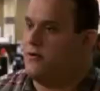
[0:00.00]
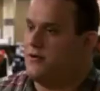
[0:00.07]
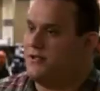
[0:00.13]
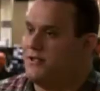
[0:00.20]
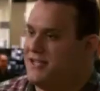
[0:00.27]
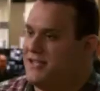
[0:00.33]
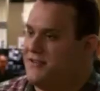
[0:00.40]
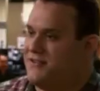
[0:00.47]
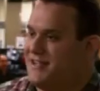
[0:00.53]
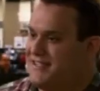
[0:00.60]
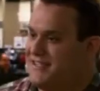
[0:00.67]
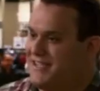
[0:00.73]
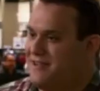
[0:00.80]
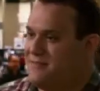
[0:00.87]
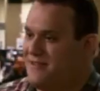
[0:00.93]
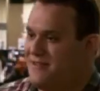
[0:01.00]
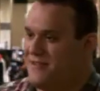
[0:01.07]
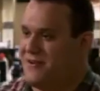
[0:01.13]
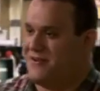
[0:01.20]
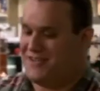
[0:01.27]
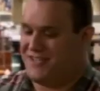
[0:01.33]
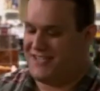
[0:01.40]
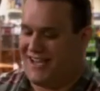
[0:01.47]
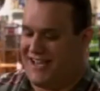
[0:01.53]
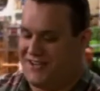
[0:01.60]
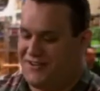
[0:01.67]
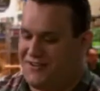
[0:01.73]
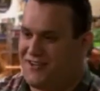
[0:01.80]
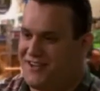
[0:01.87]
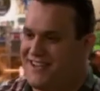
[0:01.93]
Would you like to try a sample of our orange cashew
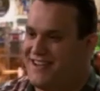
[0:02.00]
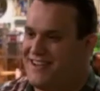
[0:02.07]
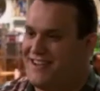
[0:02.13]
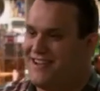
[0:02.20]
chicken?